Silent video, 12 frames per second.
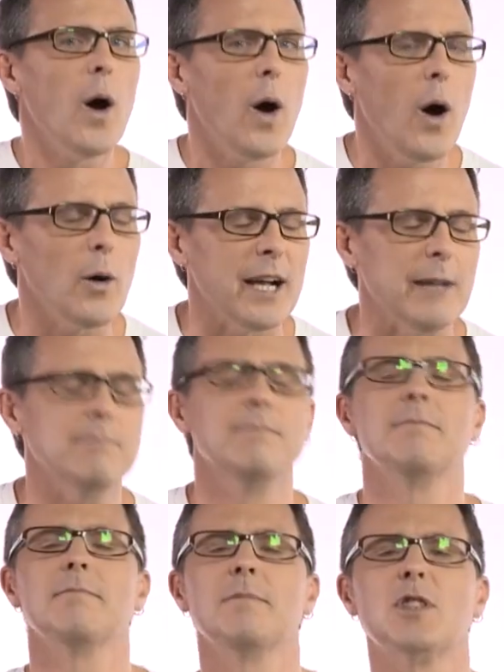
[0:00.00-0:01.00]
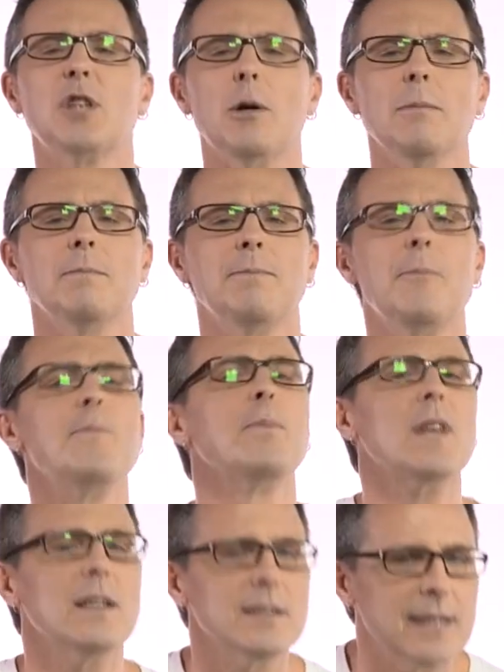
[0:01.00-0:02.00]
Okay, so,
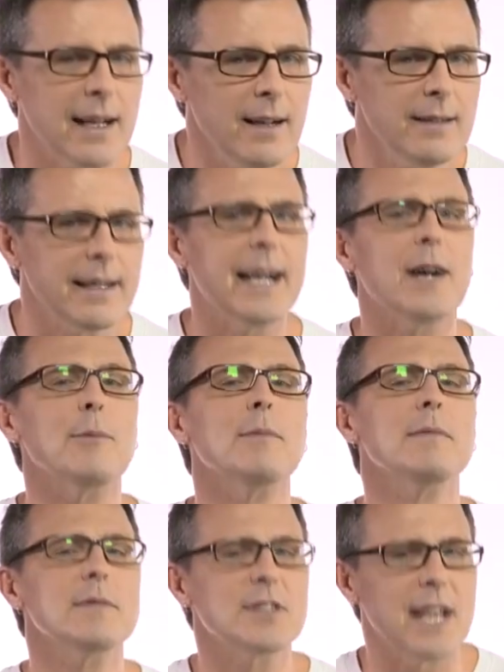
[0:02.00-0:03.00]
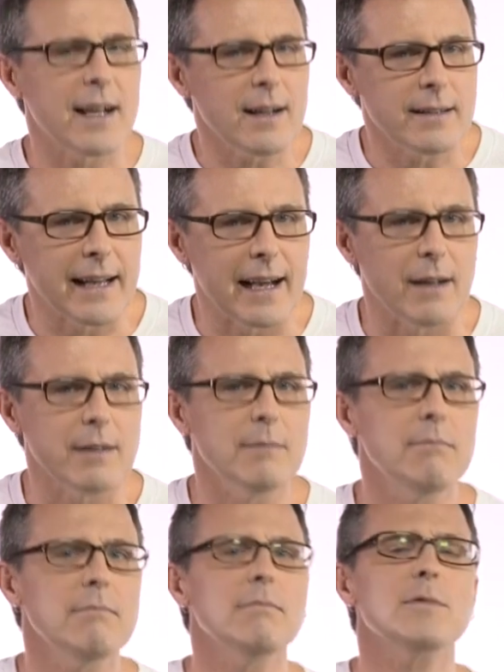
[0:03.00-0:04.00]
settle down, settle down.
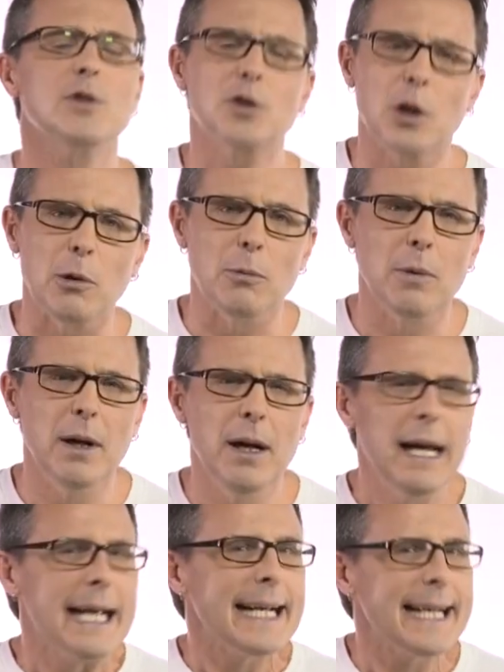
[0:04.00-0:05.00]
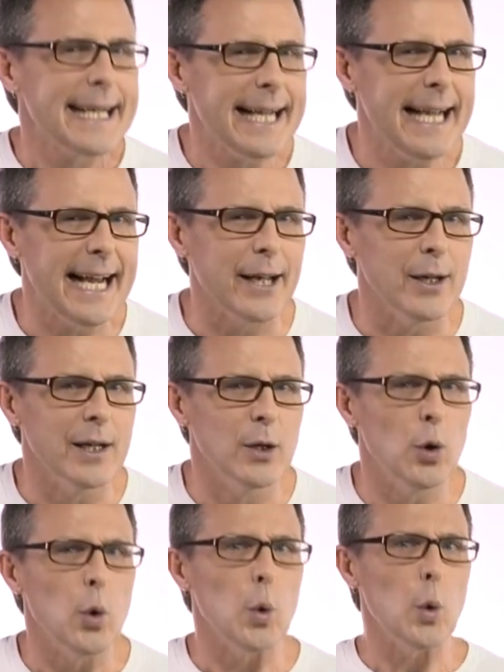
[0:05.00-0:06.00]
So, can.
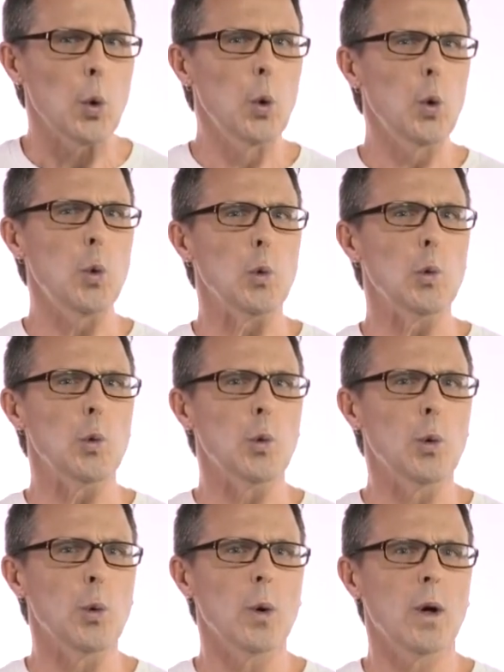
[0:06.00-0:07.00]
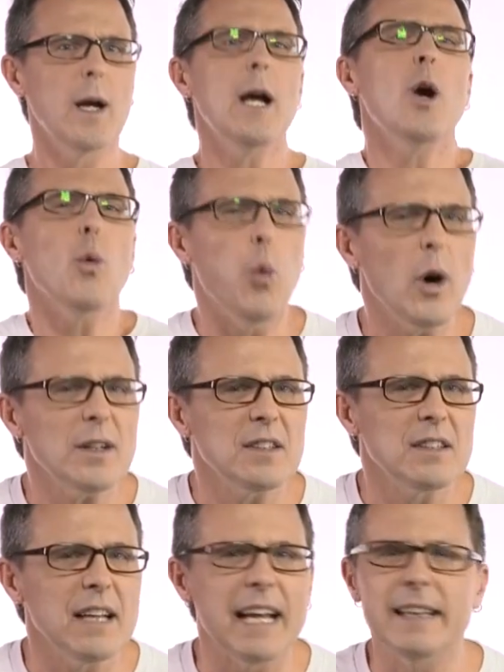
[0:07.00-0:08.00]
Ooh.
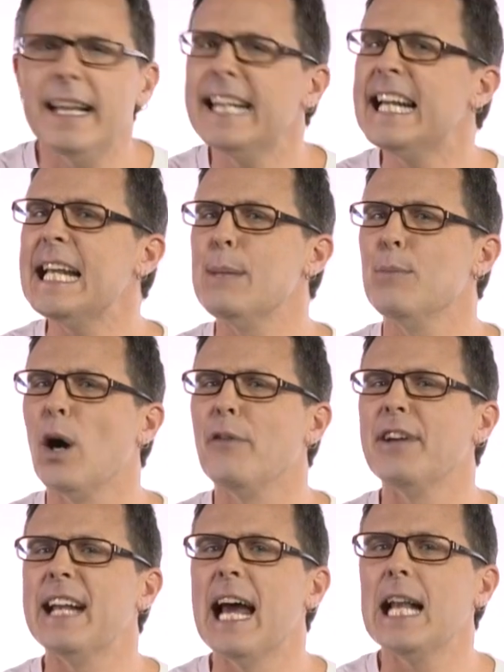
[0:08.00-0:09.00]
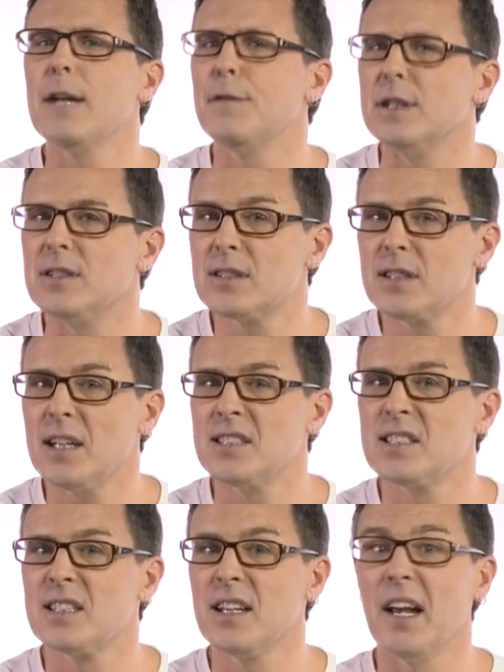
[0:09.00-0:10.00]
What in the name of an elephant's
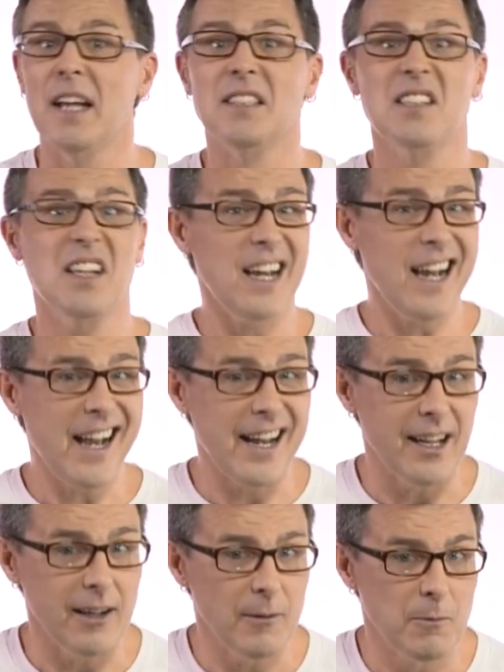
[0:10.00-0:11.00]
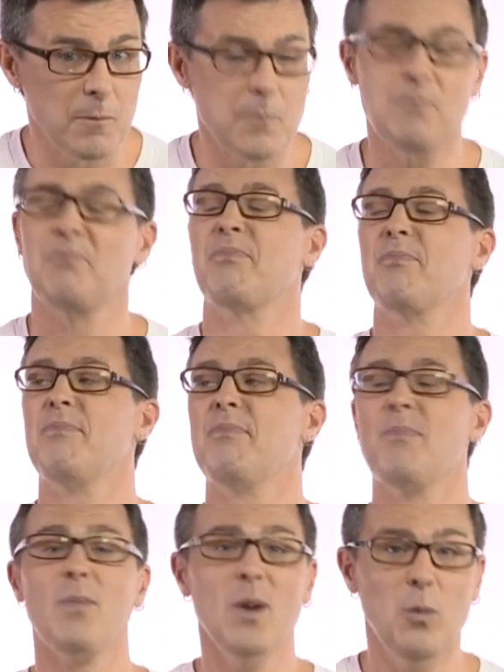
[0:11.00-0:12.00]
tusk is can?
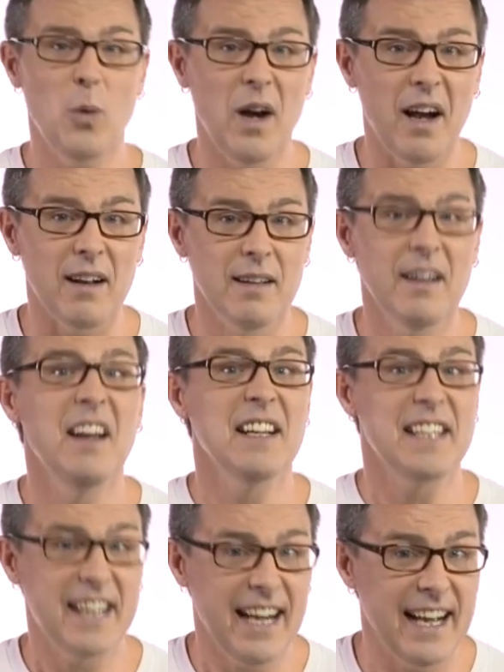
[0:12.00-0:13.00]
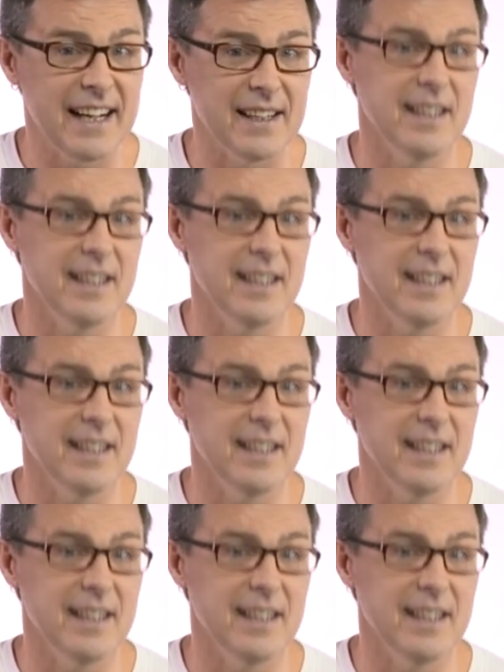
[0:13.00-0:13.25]
Well, can